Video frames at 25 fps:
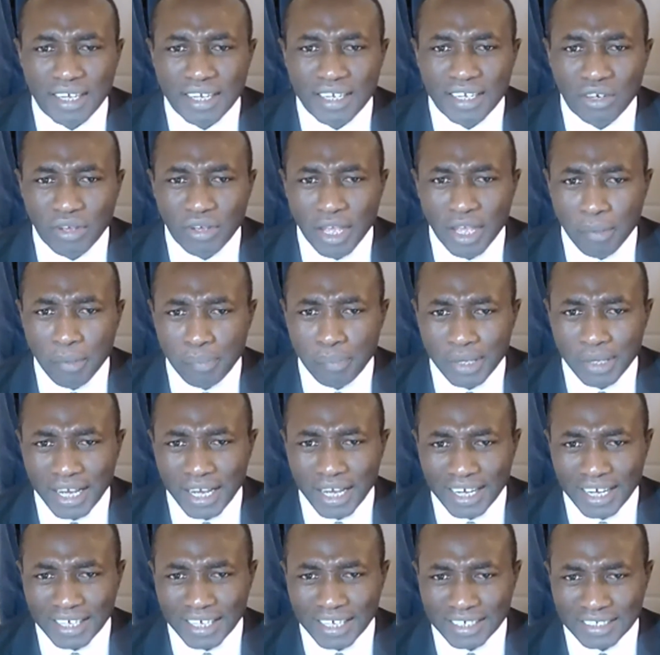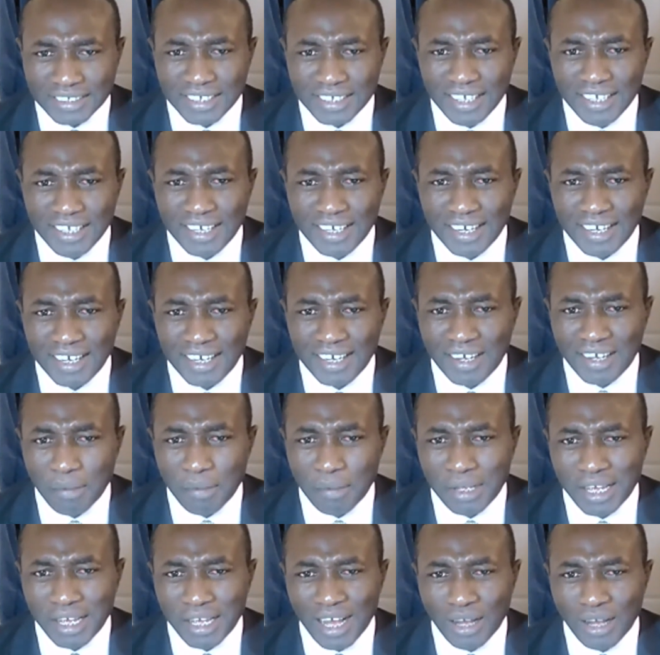APRC
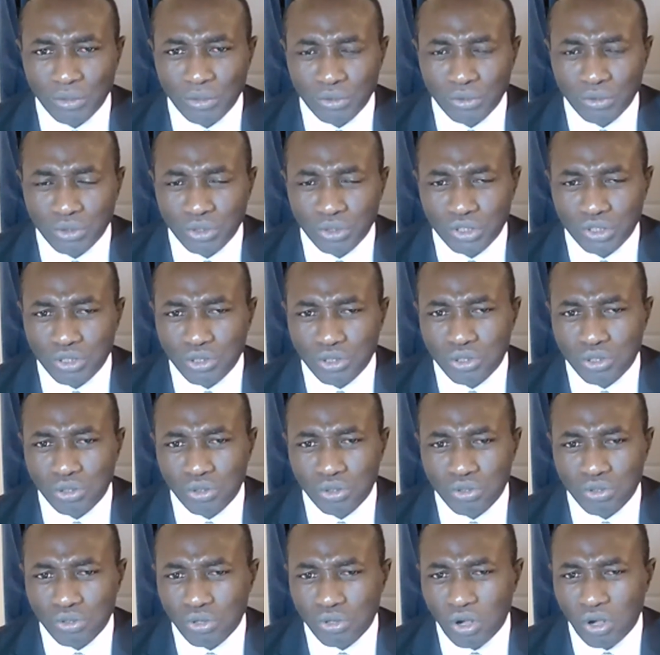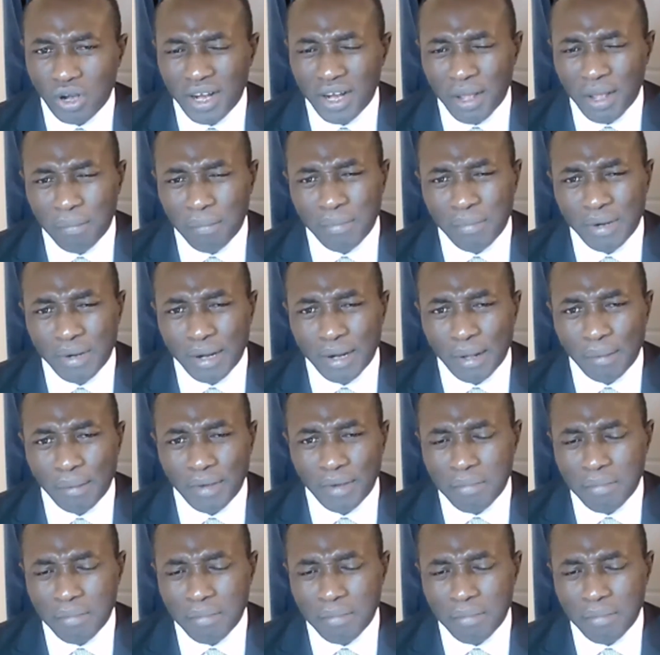coming out to condemn them.